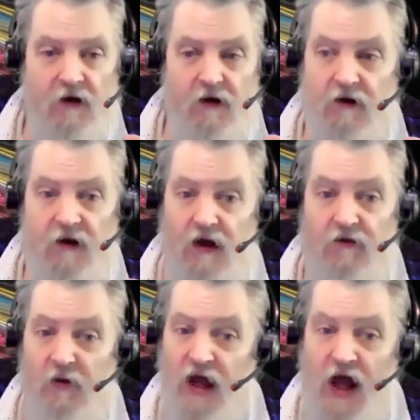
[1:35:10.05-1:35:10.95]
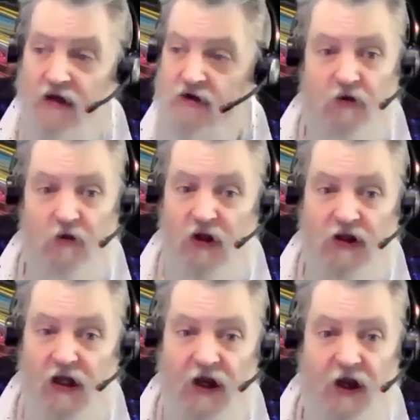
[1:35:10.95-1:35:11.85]
Everybody else in the world
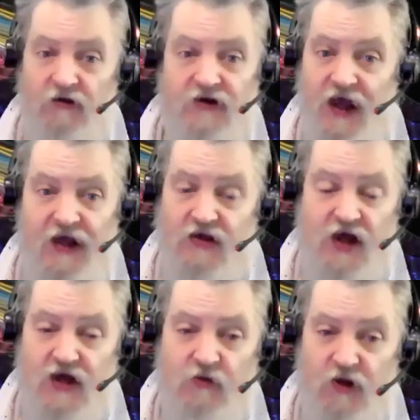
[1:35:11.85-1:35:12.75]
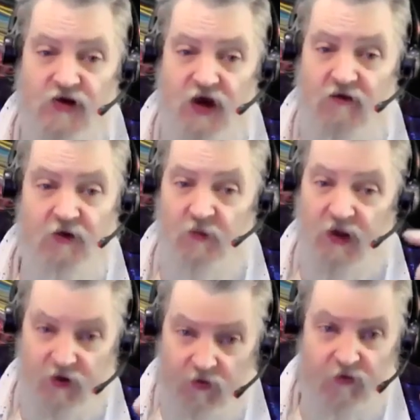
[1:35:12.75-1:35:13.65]
didn't notice any change whatsoever,
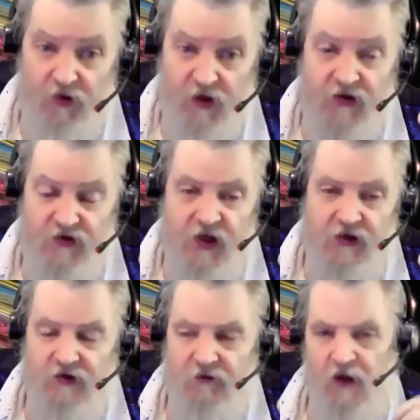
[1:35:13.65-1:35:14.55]
but you has changed.